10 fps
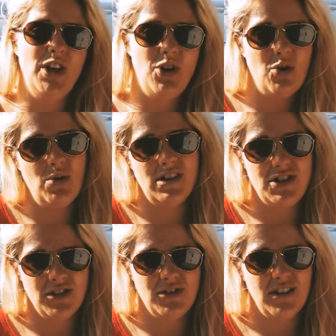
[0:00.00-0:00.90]
go with
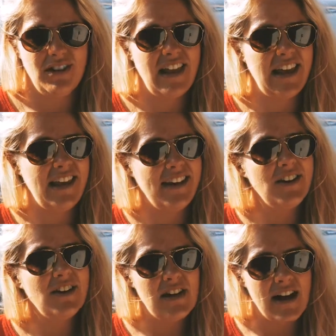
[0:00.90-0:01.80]
children. They
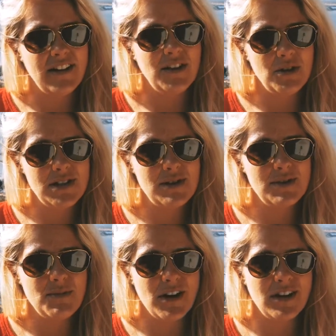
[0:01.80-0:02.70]
gear a lot of the
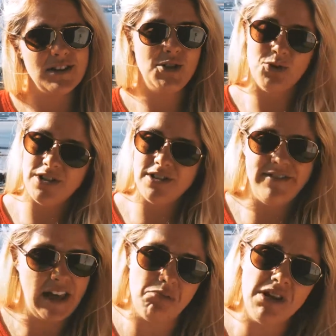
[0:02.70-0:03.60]
Christmas markets towards
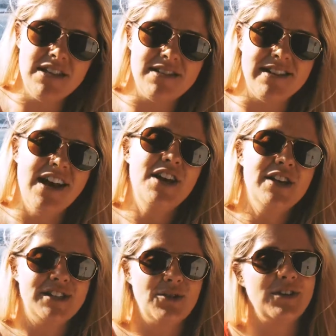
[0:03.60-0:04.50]
families,
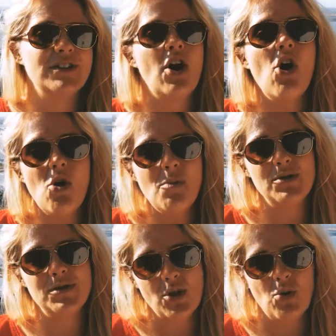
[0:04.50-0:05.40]
so there's
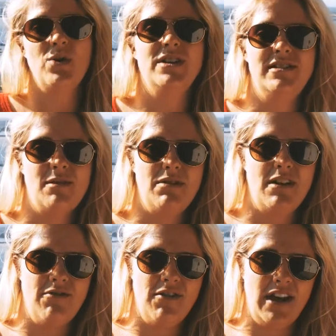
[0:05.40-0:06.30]
almost always
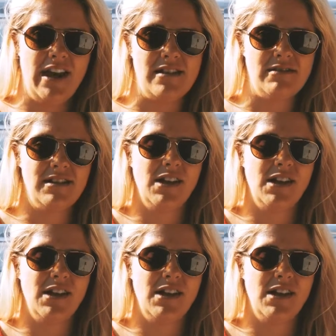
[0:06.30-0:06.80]
something for kids.